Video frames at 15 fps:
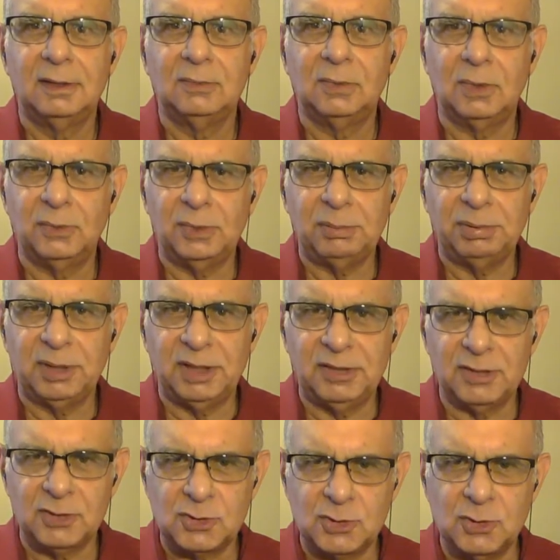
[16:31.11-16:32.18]
where we play
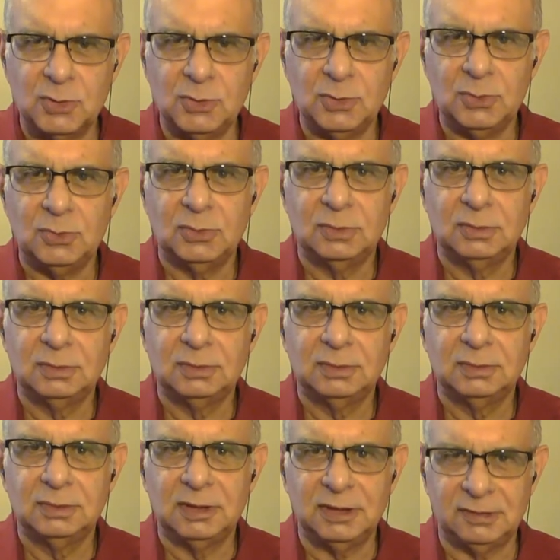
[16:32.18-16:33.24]
this new
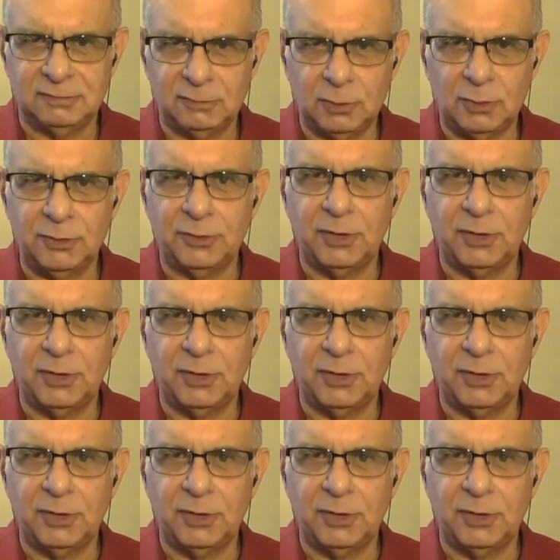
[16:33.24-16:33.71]
inverted